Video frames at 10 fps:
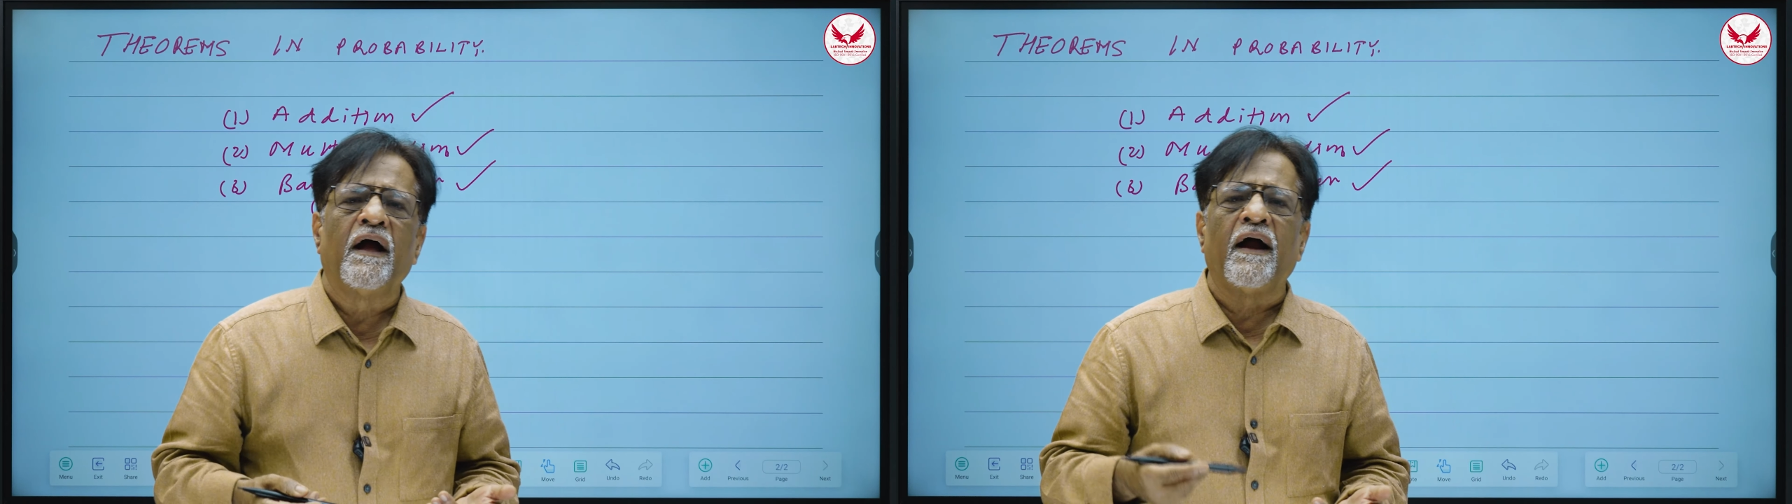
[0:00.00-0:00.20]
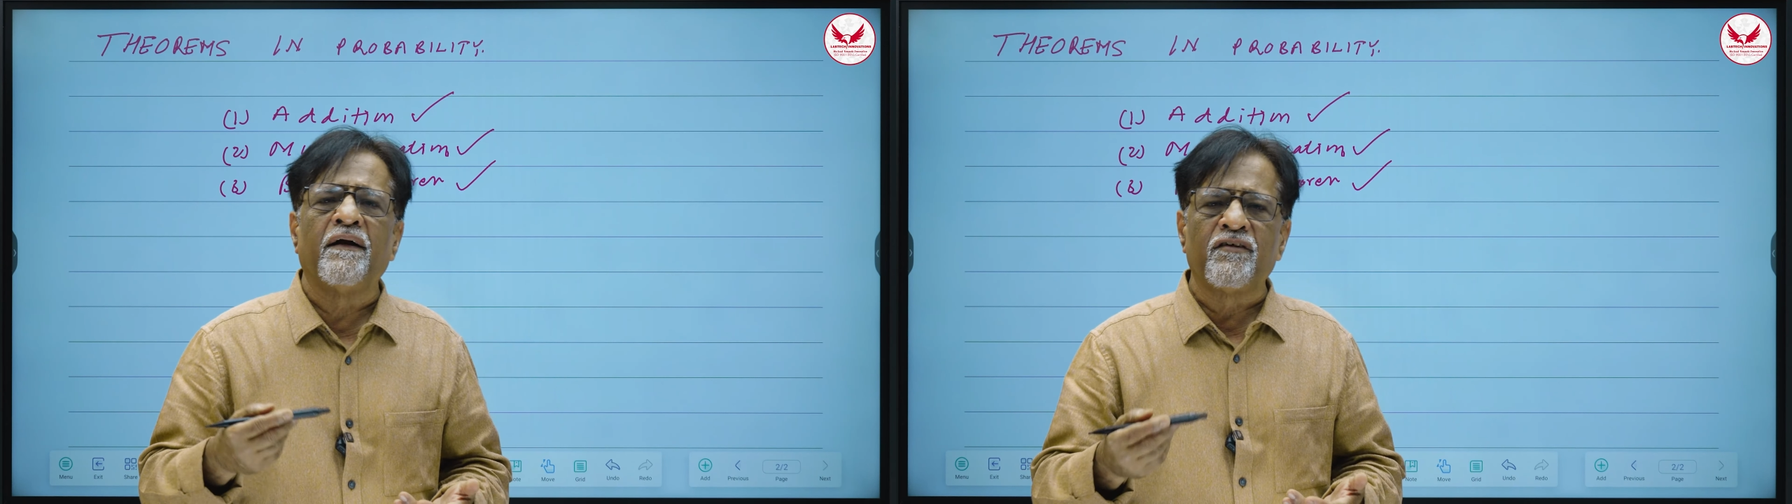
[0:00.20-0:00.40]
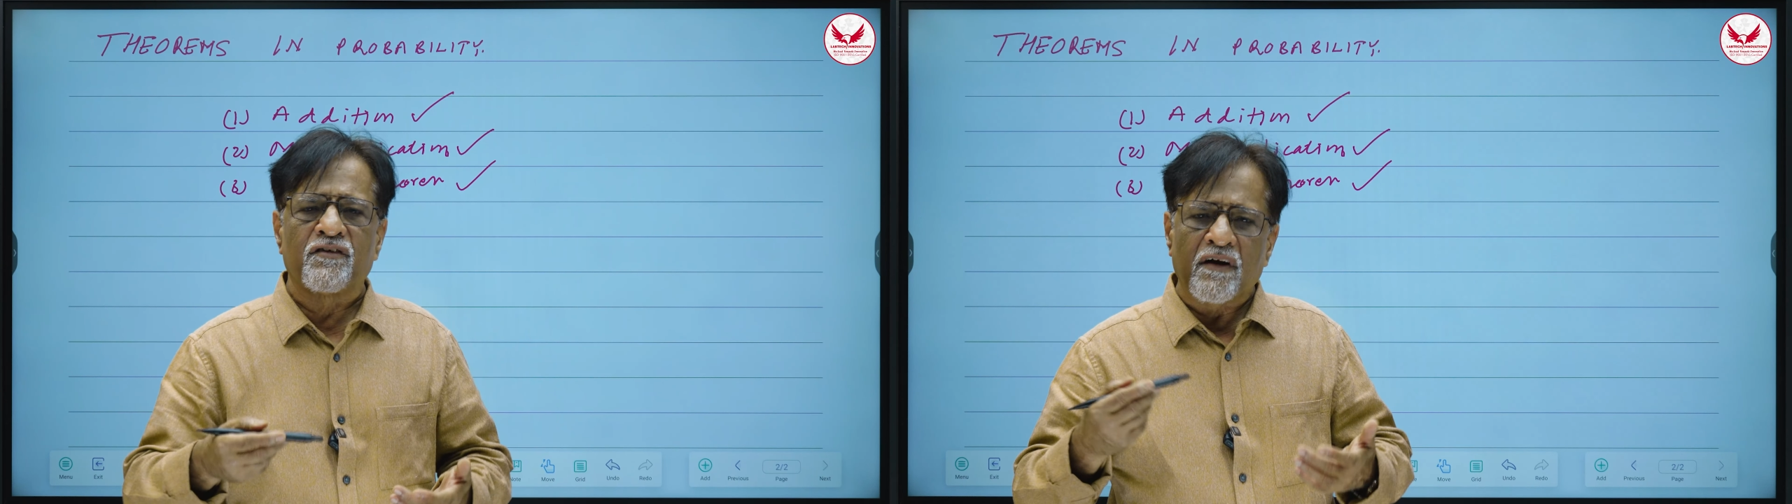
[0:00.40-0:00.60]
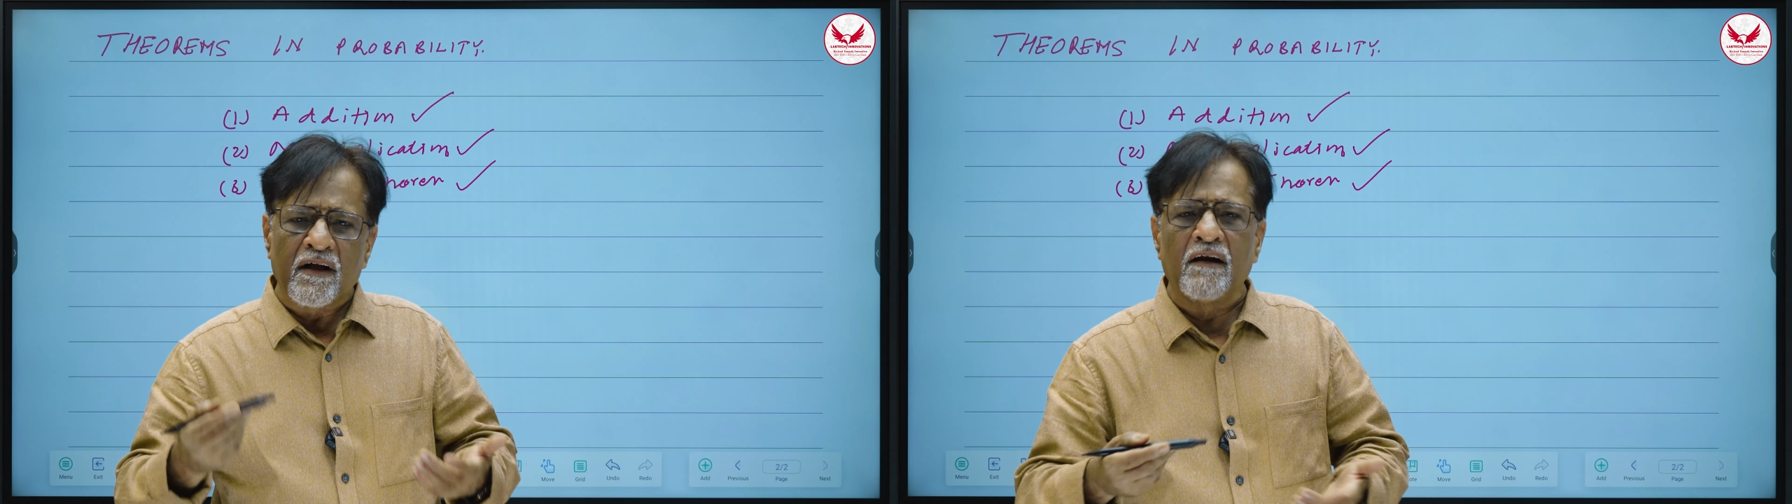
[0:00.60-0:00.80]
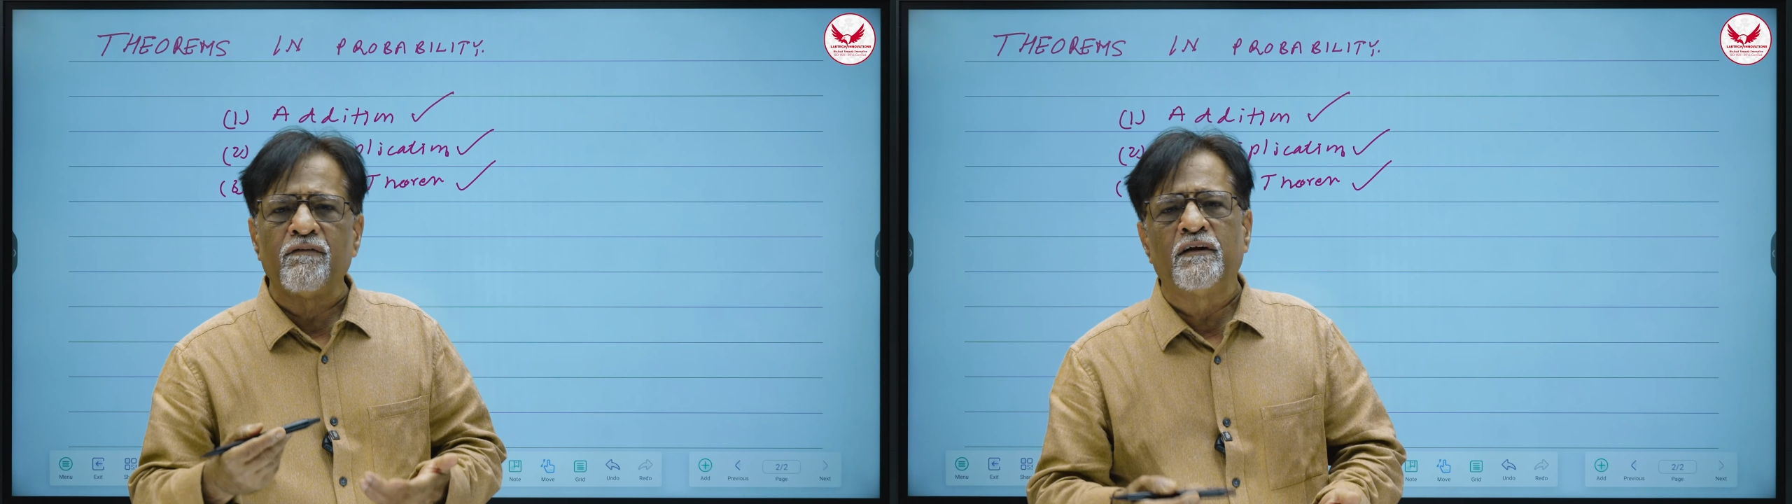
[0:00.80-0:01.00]
and
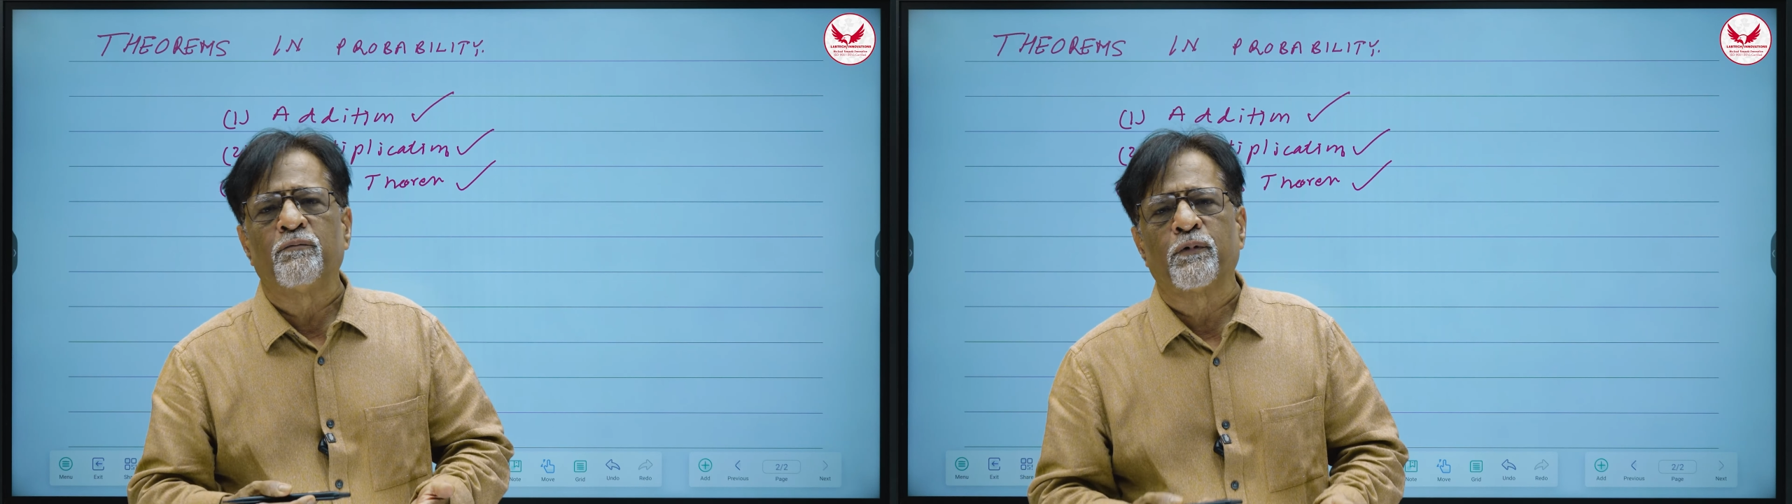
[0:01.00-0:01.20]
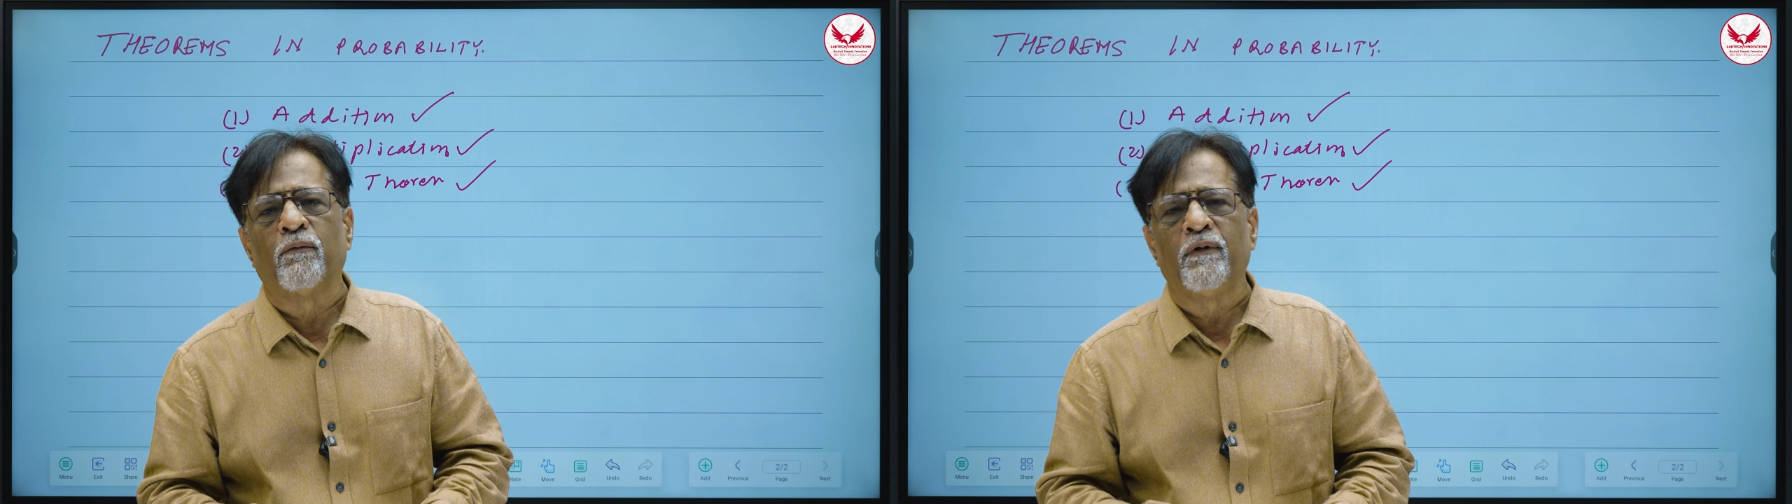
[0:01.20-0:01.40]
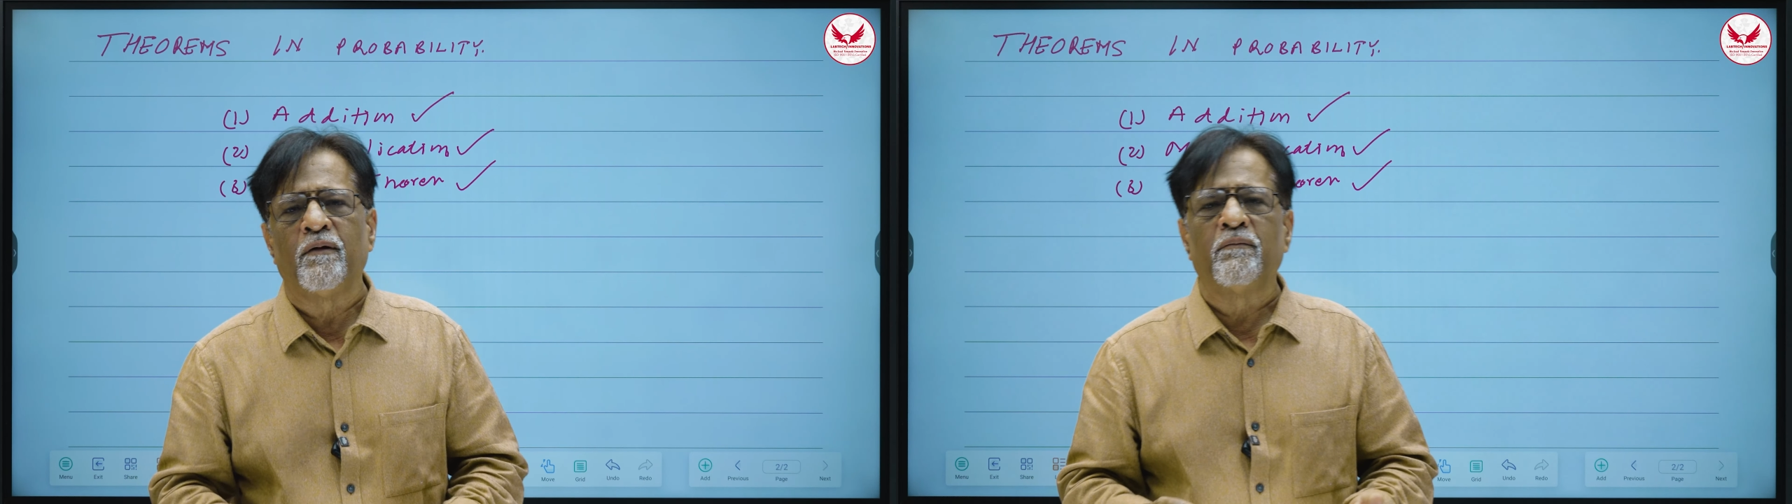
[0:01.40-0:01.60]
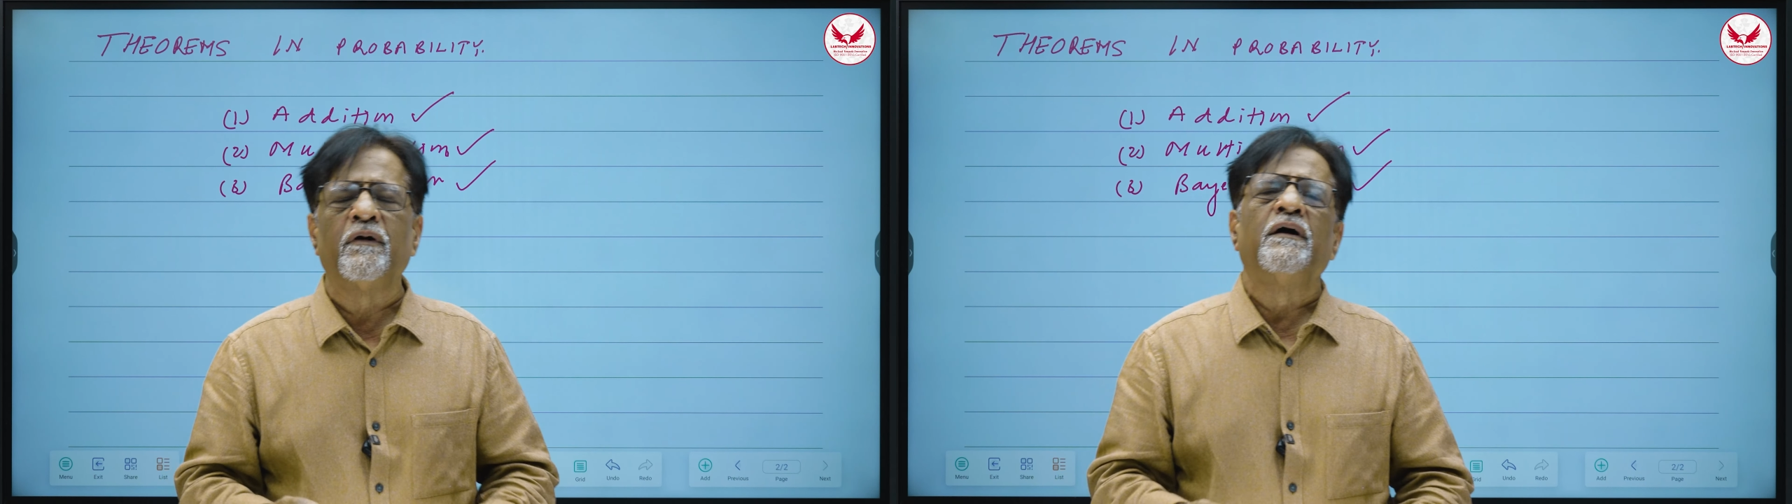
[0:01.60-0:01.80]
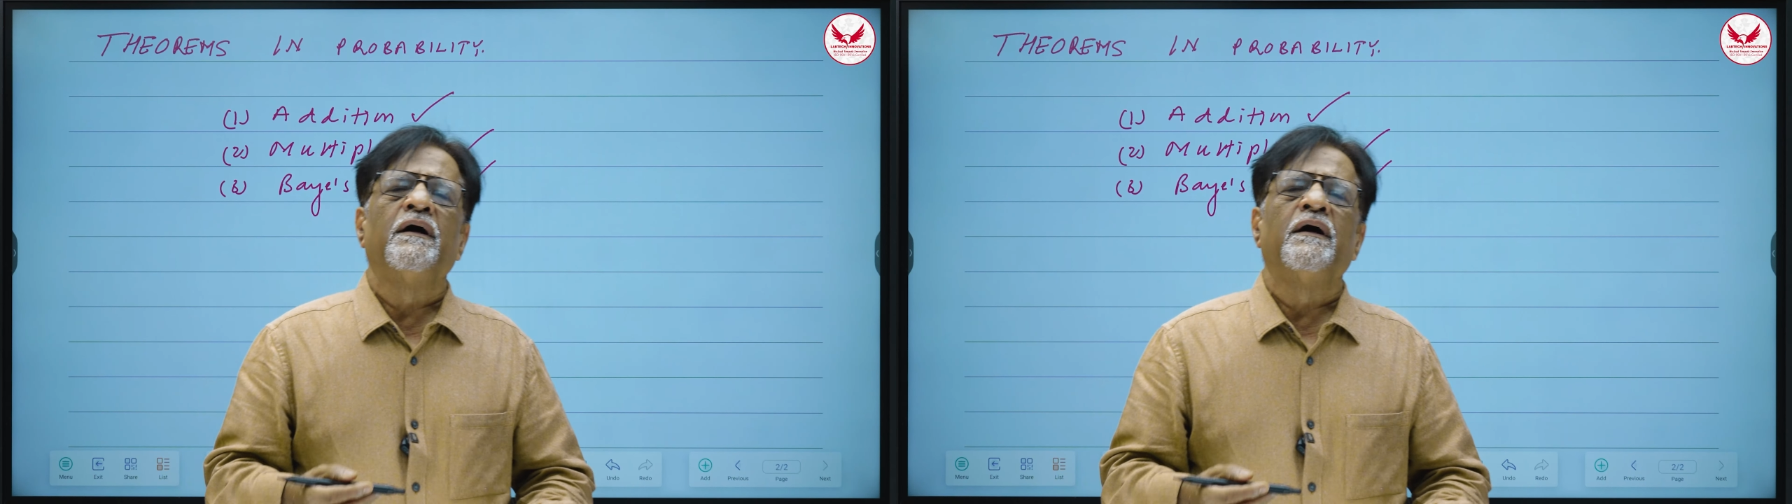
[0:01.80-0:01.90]
struggle with the problem